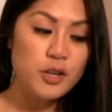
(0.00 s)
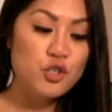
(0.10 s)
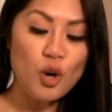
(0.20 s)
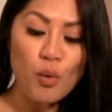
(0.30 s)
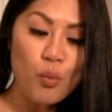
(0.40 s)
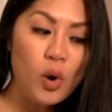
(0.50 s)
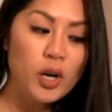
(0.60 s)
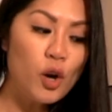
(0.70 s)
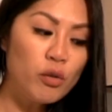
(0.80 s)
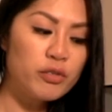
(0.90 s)
I don't
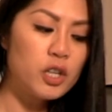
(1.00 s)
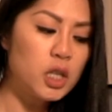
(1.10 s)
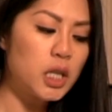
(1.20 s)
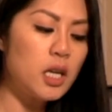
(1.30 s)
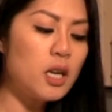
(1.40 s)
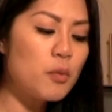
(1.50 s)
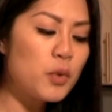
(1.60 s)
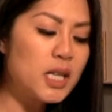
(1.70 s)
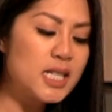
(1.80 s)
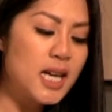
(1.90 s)
want to overcook it. I'm
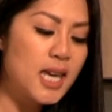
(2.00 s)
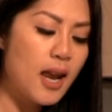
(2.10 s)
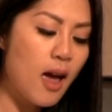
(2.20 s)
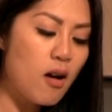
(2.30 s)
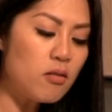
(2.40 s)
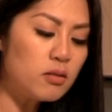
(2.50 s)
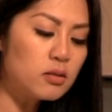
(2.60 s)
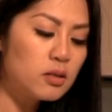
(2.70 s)
going to take it out.